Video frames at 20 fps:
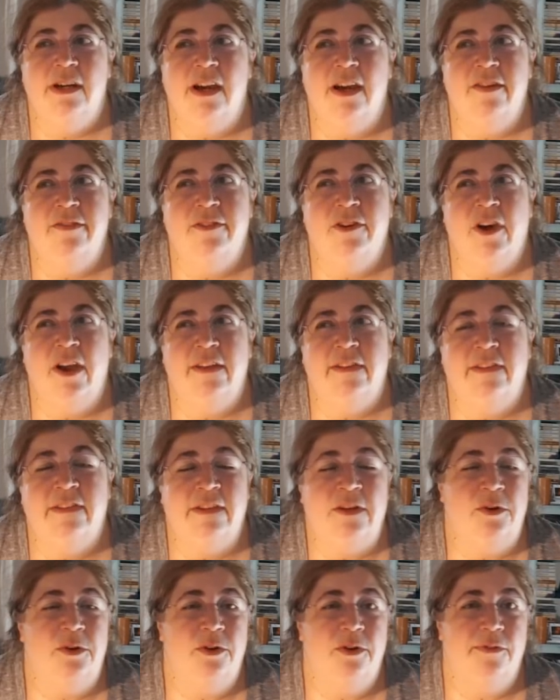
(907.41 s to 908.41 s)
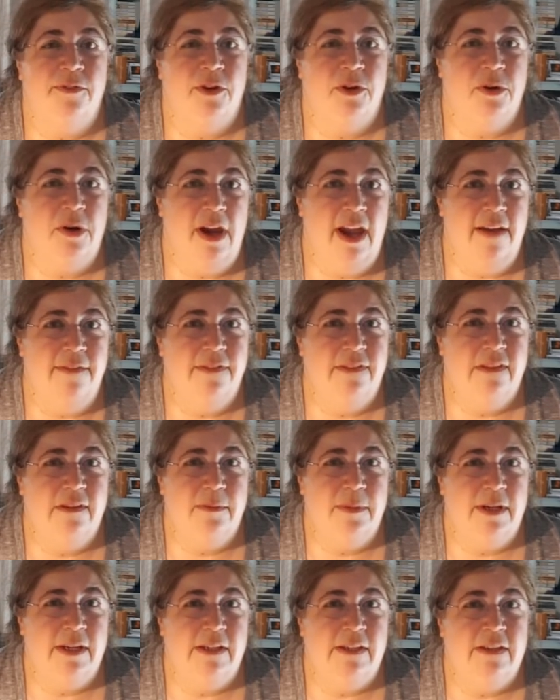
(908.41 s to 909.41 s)
I've got Sarah Nova Crafts
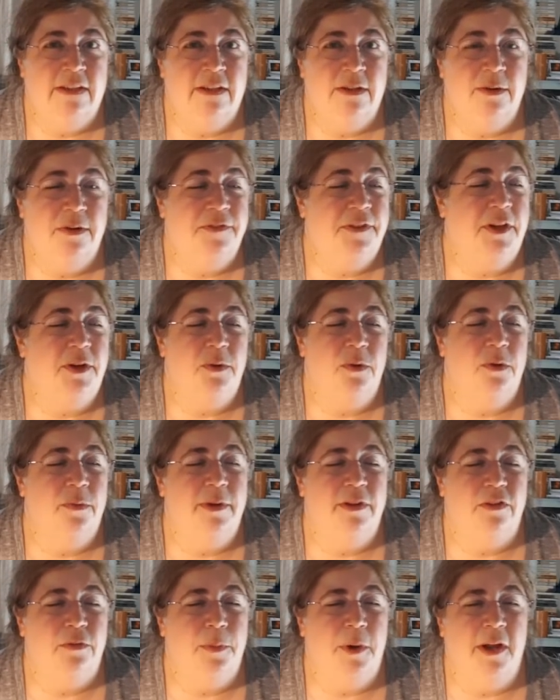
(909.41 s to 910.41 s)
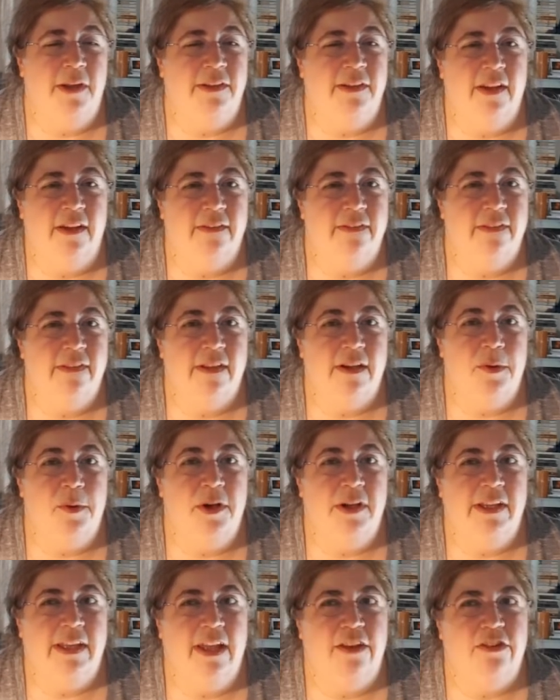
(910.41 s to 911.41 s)
in my queue. I've got a whole bunch of podcasts that I
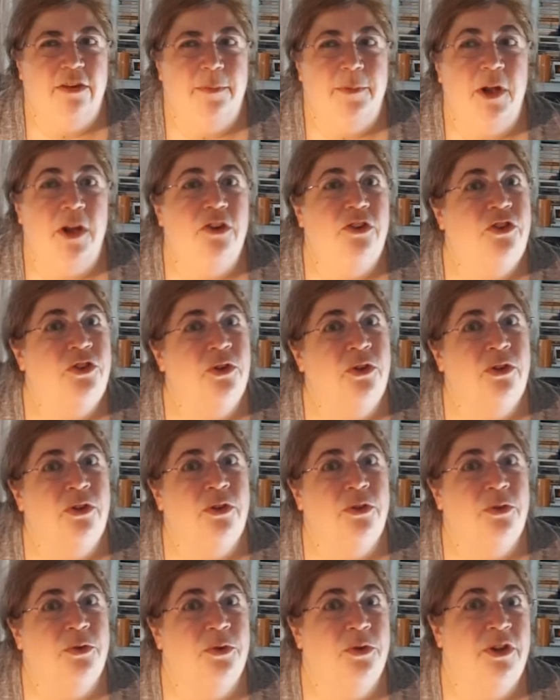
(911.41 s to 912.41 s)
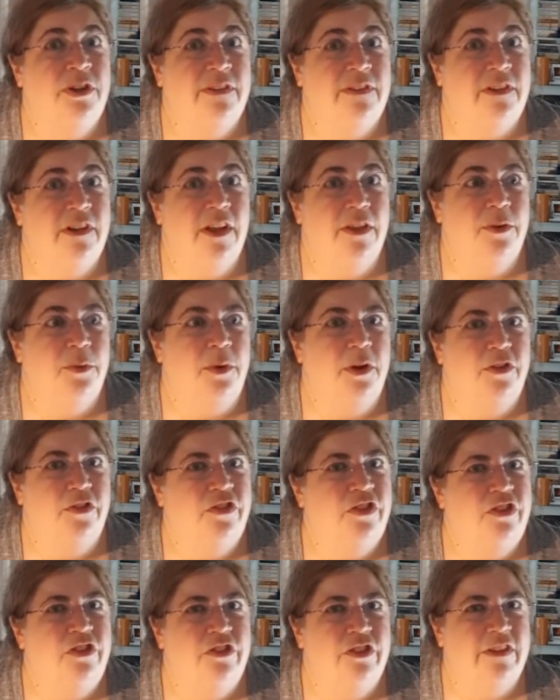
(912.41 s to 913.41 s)
want to catch up on. Dunkelbrunn is another one.
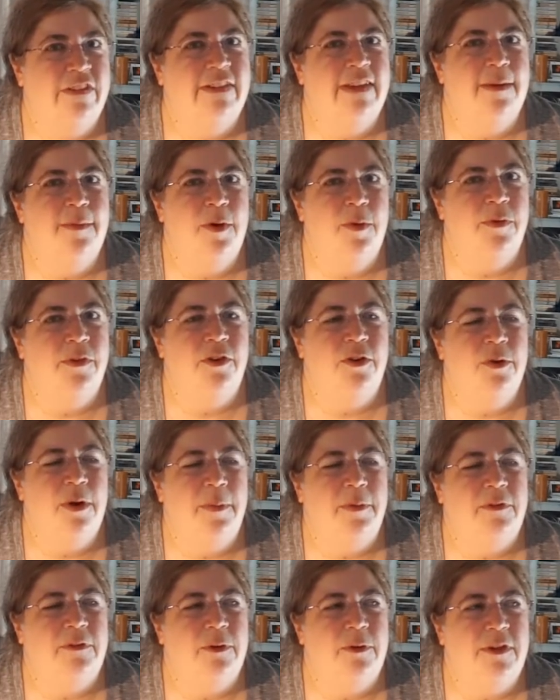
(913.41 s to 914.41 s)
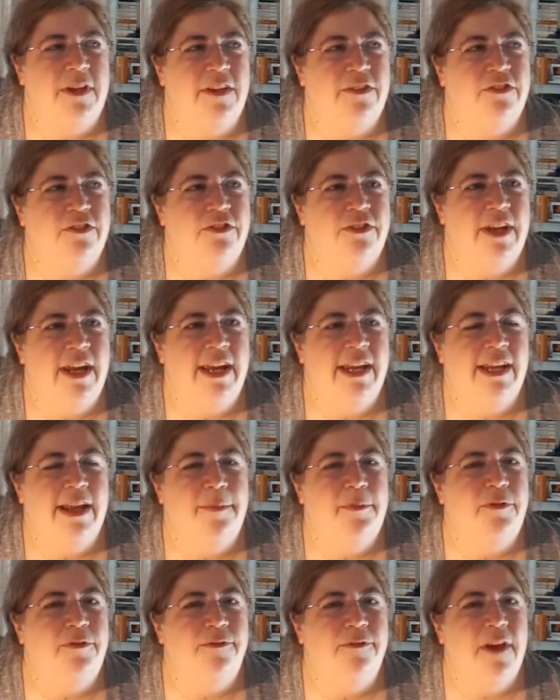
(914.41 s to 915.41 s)
She just came out with a new episode yesterday, and
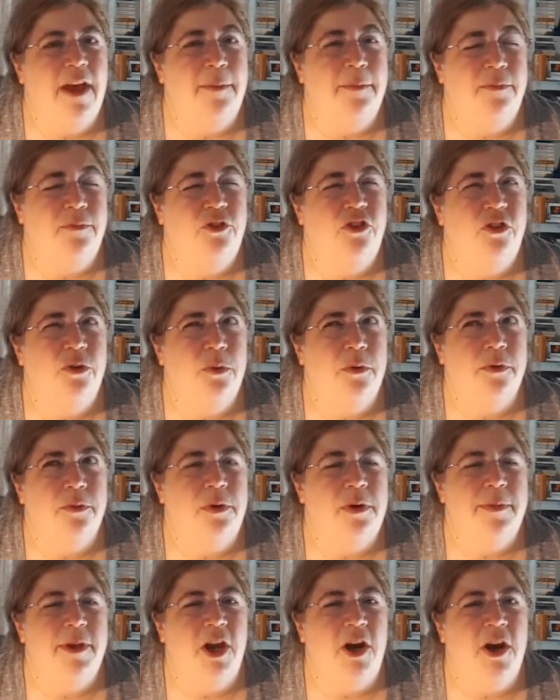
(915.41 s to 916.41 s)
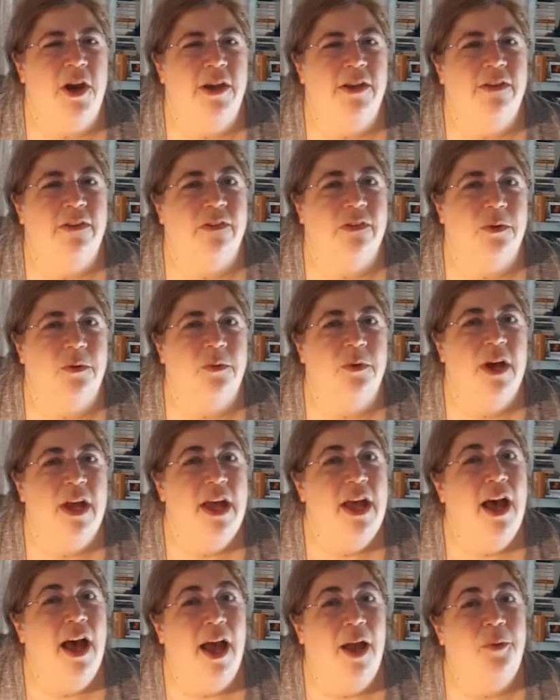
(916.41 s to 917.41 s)
I'm 2 or 3 behind, so
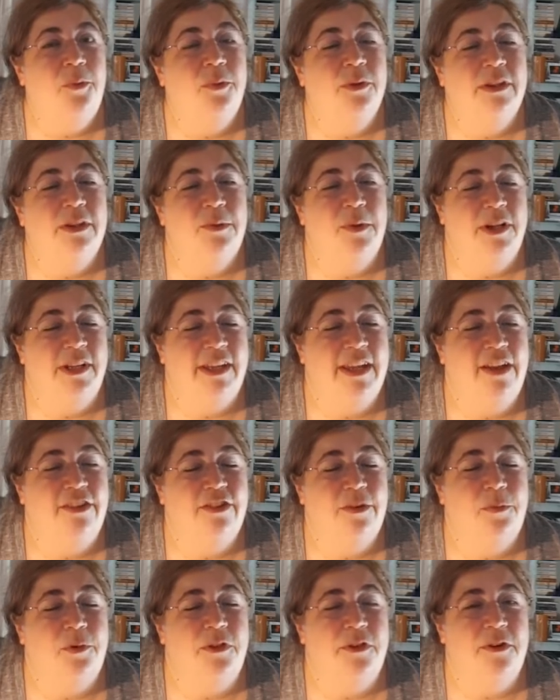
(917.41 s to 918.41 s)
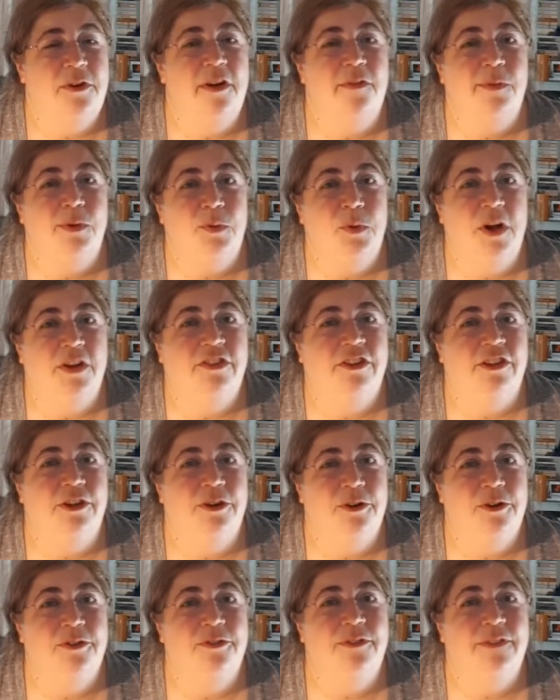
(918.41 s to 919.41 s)
I really want to catch up with her. I've been
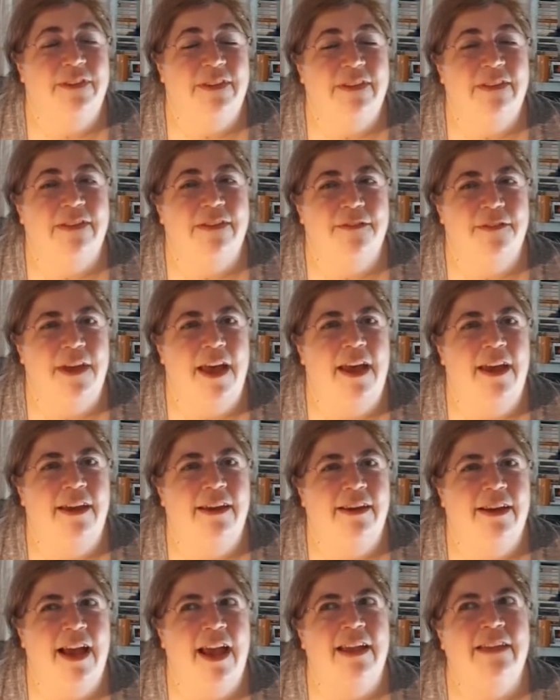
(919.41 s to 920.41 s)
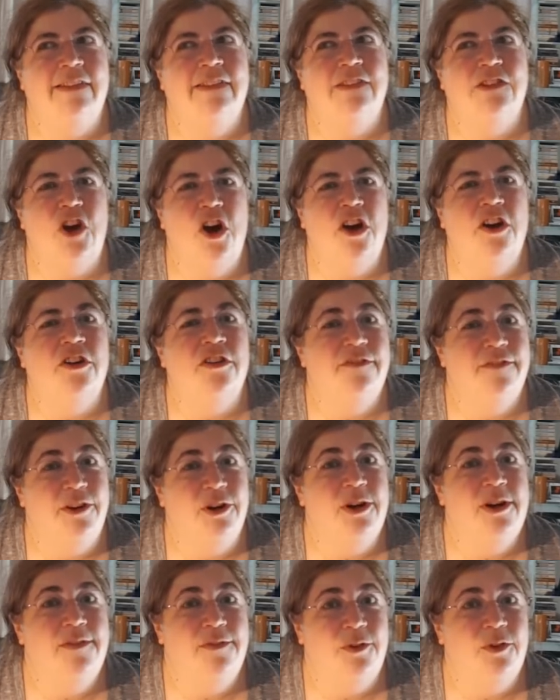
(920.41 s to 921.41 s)
watching her since I saw her
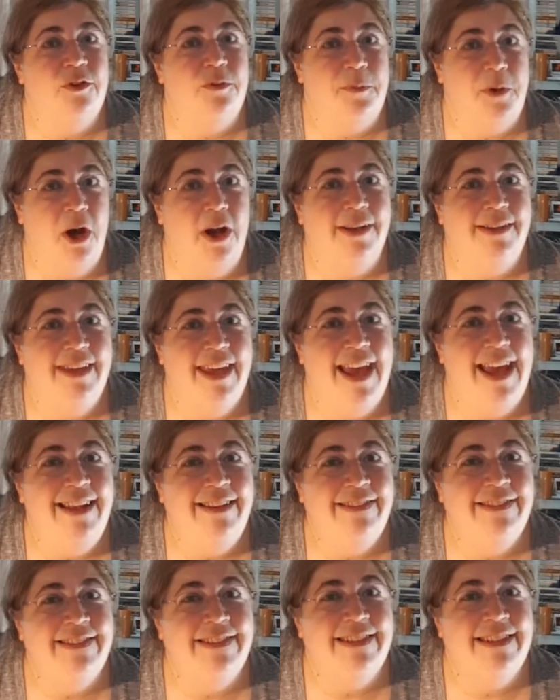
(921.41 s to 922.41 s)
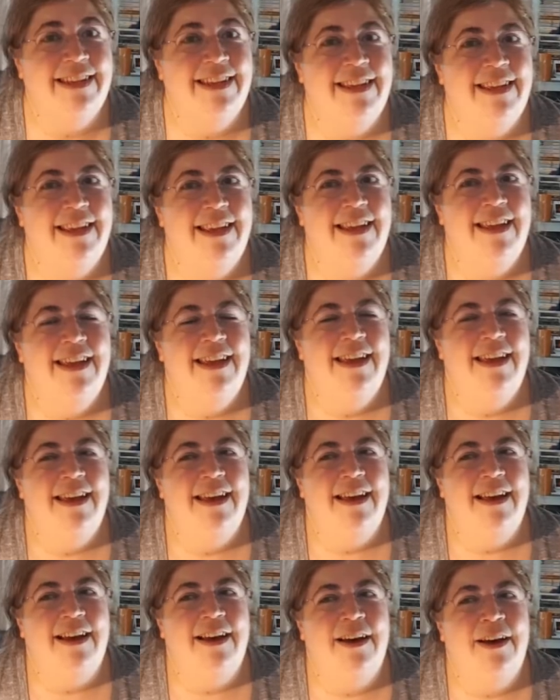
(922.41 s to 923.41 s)
very first podcast
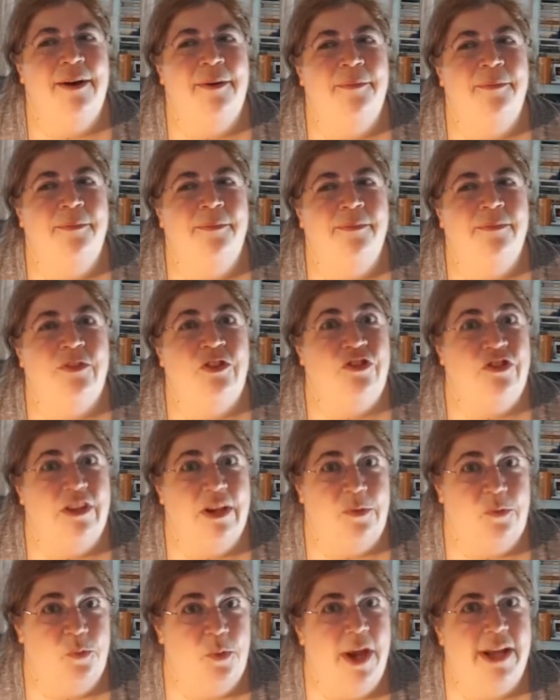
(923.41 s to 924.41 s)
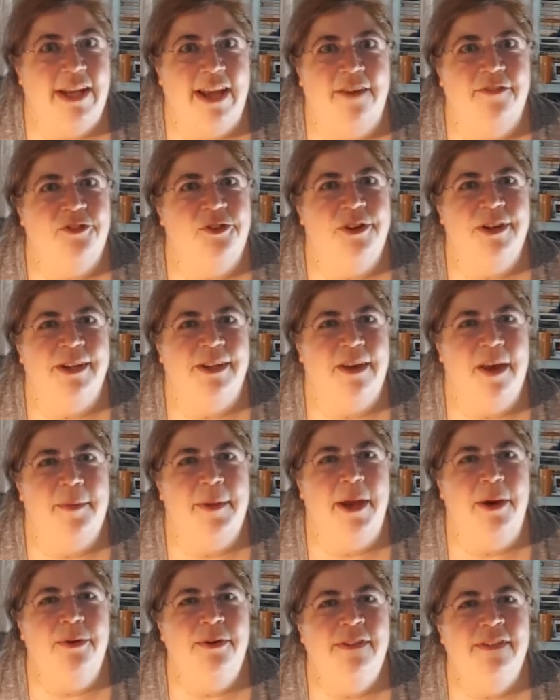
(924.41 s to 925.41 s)
right after it had
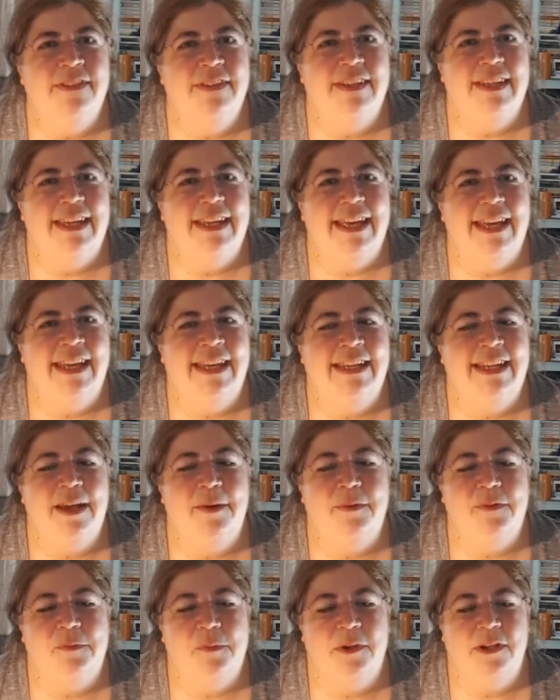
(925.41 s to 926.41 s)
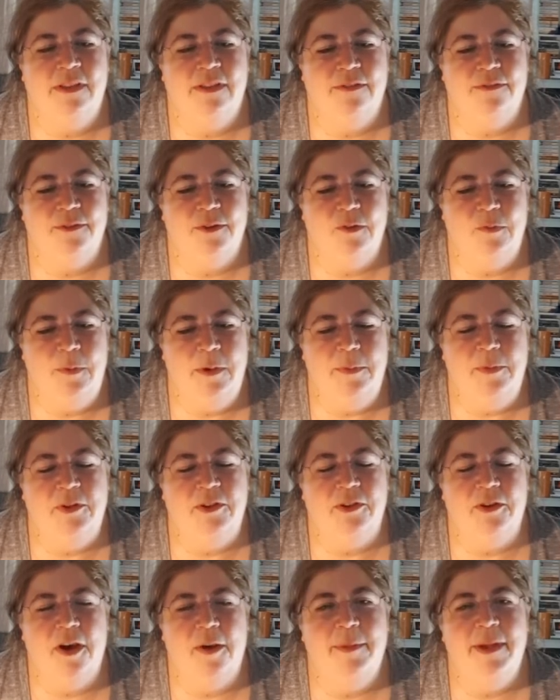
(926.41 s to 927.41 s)
come out, and I was one of the first
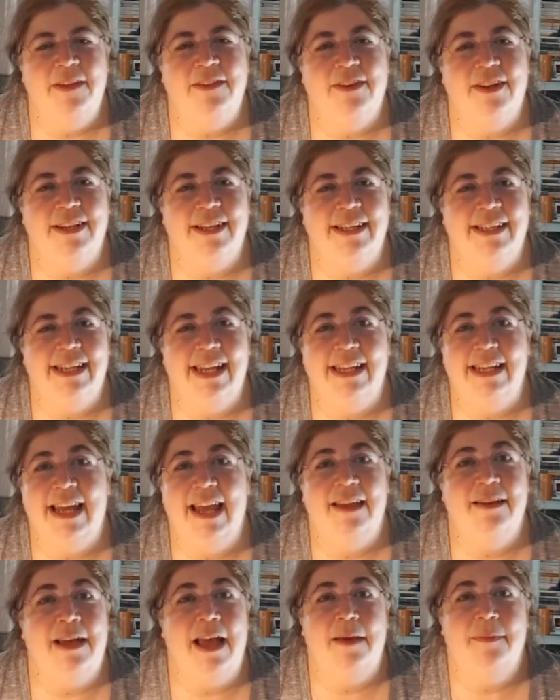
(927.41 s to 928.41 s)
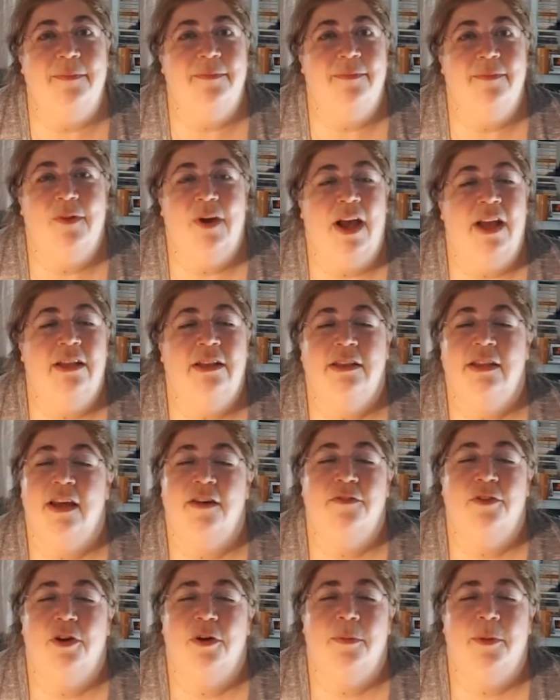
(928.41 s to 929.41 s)
people to comment on it, and I
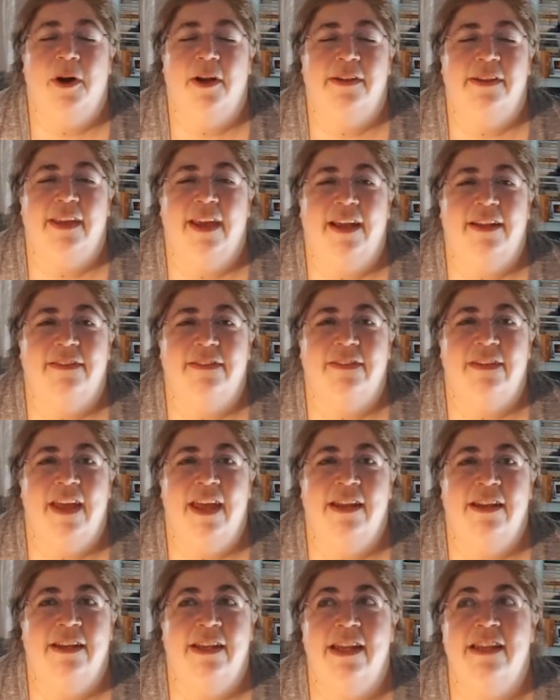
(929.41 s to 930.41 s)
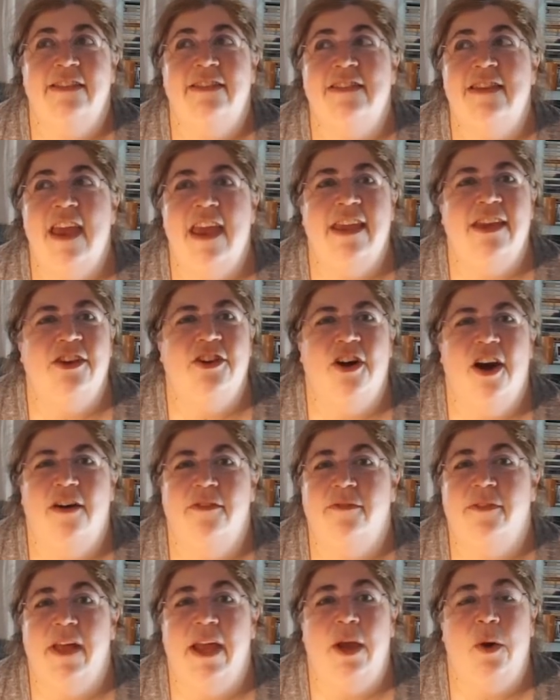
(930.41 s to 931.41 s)
love her podcast, and it has taken
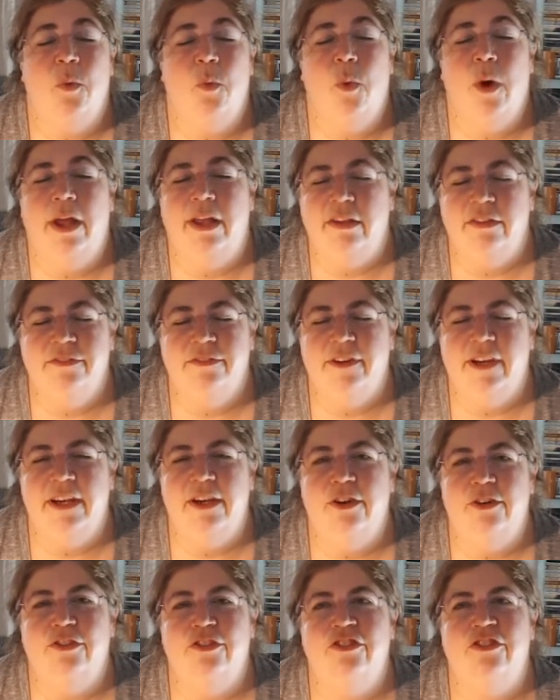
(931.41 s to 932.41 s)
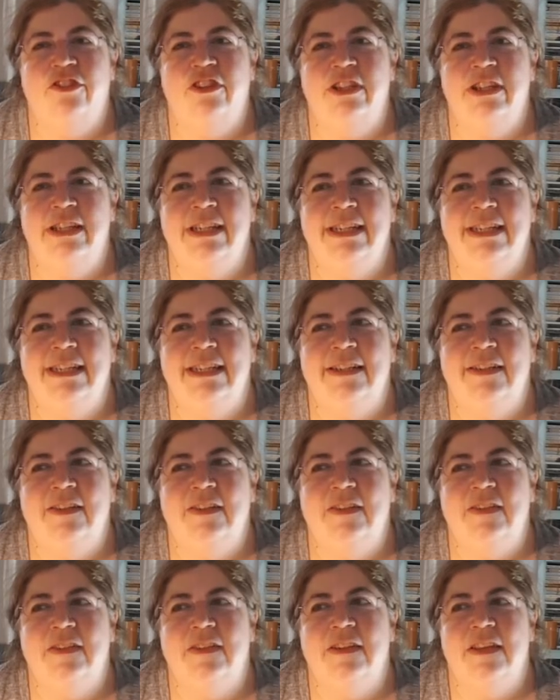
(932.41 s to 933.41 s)
off like wildfire. She
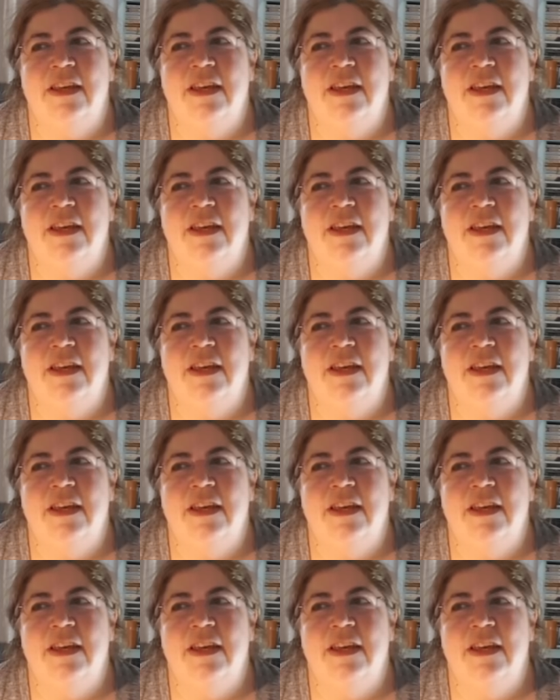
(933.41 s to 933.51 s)
is...